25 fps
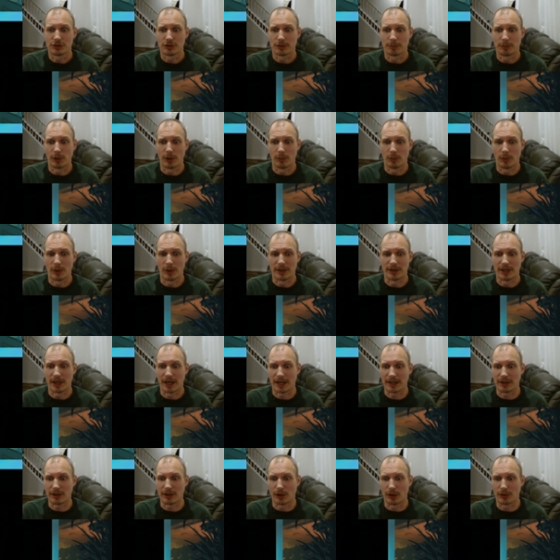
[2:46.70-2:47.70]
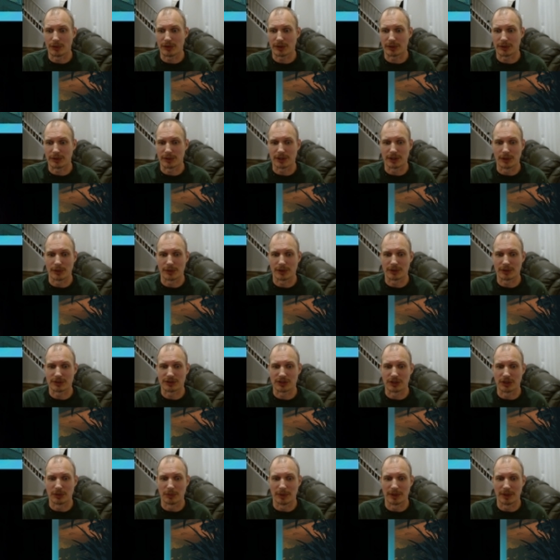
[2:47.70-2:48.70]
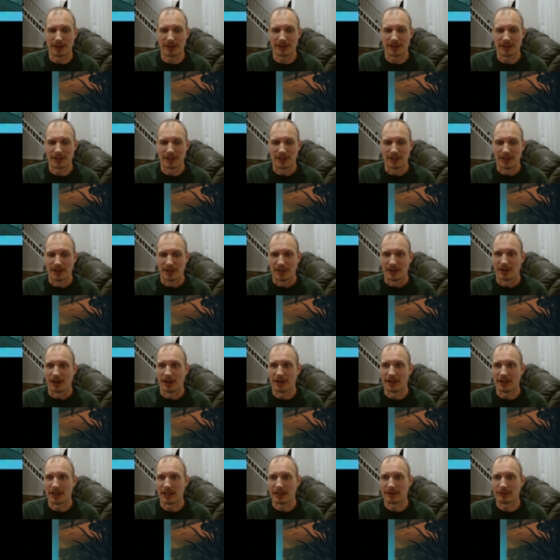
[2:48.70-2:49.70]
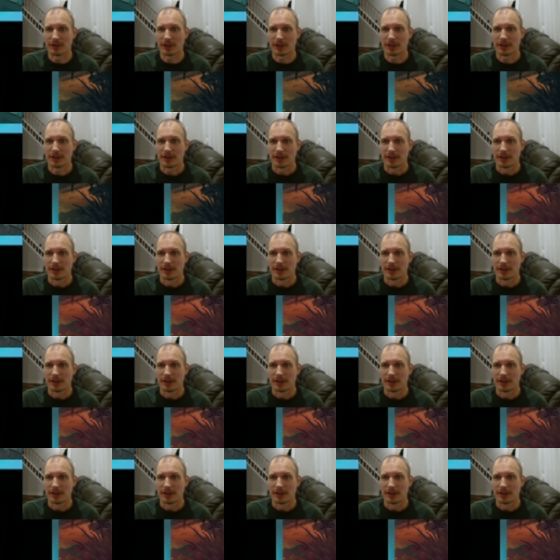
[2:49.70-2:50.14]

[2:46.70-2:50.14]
0.19. Oh, there you go. There's a good one. An Ava.